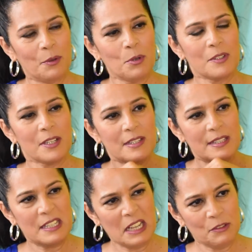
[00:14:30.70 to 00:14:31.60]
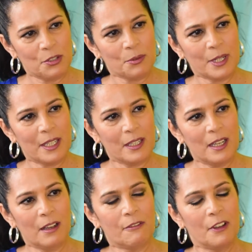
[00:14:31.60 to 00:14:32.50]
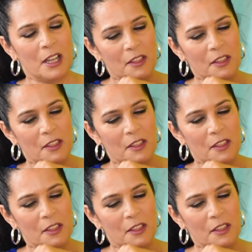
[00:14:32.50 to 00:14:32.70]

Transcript: There was a centering of